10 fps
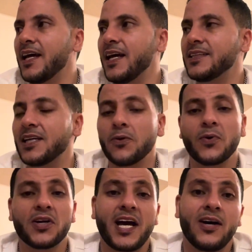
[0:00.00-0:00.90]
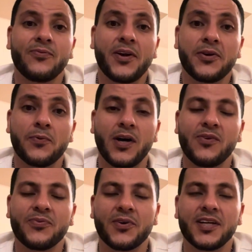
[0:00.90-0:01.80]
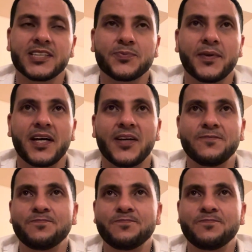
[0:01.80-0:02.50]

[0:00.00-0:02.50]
it didn't work out very well for us, but